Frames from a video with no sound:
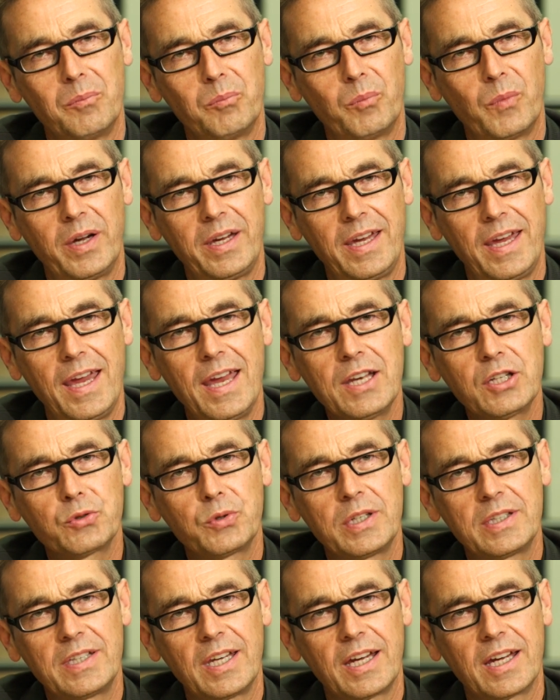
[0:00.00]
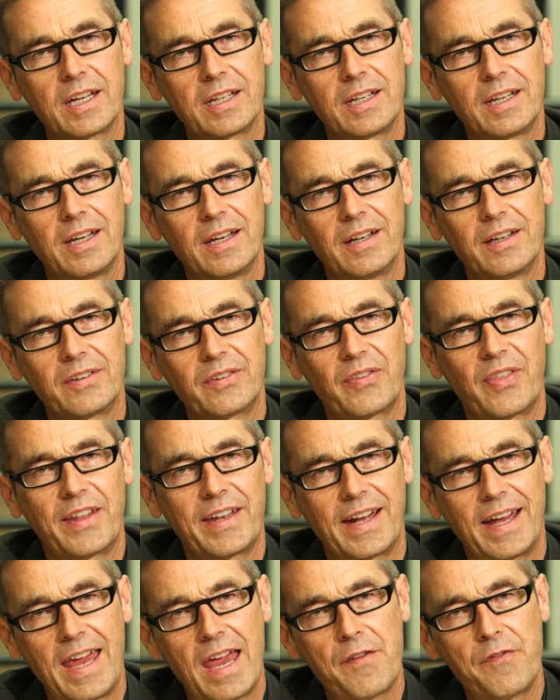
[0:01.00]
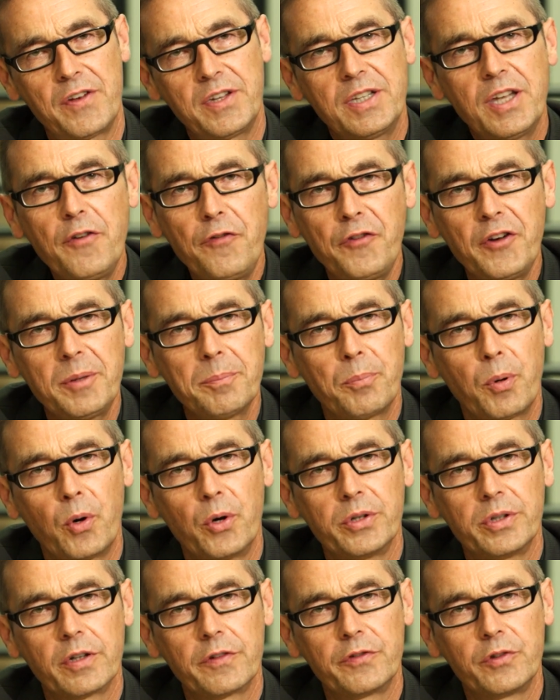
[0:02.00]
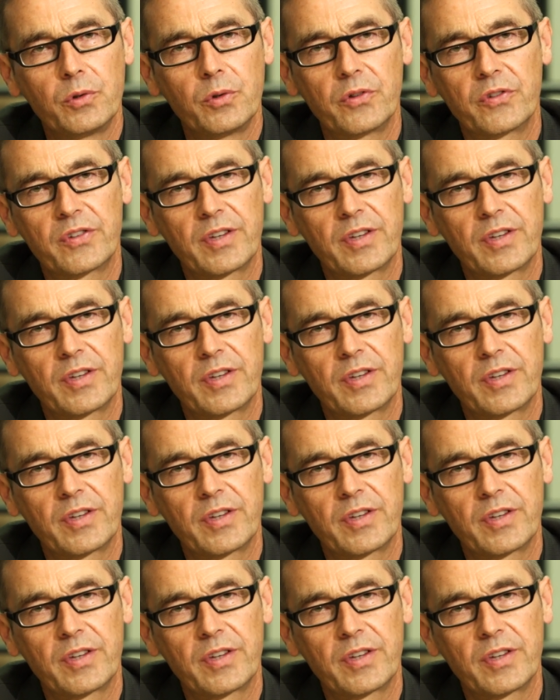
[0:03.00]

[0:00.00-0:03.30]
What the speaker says: my entry ticket is that I have a different point of view,